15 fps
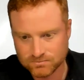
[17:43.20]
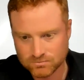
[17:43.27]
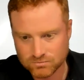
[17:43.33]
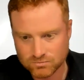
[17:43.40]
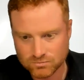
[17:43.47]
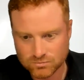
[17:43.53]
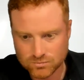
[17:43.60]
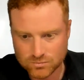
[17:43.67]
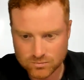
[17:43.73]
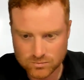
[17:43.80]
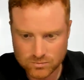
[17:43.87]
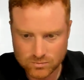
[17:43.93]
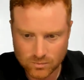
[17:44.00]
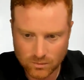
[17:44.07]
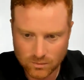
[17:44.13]

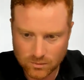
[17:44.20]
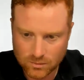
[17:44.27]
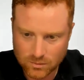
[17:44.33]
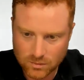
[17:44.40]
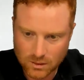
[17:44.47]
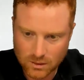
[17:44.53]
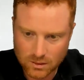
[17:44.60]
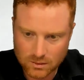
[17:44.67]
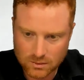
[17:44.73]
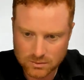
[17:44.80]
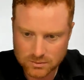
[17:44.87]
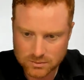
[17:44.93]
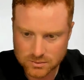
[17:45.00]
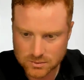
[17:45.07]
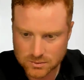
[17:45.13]

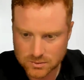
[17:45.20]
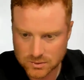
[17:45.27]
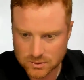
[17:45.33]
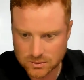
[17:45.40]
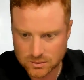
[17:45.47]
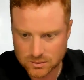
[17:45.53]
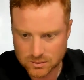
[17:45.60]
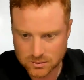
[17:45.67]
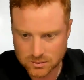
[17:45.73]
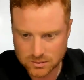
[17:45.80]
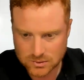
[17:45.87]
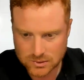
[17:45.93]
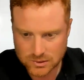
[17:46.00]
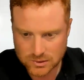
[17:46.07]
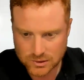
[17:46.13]

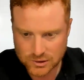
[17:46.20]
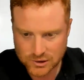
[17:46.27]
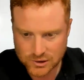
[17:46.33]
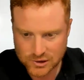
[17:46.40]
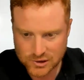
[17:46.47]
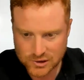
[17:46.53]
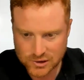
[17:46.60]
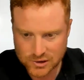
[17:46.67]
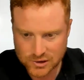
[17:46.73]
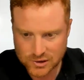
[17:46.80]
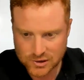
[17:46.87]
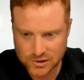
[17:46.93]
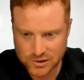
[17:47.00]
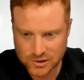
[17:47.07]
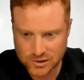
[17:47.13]

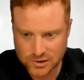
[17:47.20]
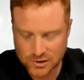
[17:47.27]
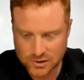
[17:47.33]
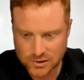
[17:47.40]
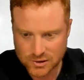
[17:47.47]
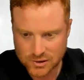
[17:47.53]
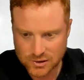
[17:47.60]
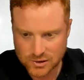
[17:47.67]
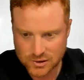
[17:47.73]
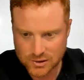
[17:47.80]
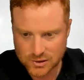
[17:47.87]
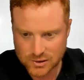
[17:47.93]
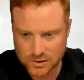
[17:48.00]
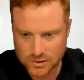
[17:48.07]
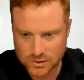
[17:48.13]

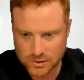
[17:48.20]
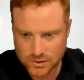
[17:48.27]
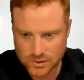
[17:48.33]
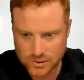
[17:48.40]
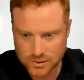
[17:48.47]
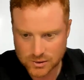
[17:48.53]
(silence)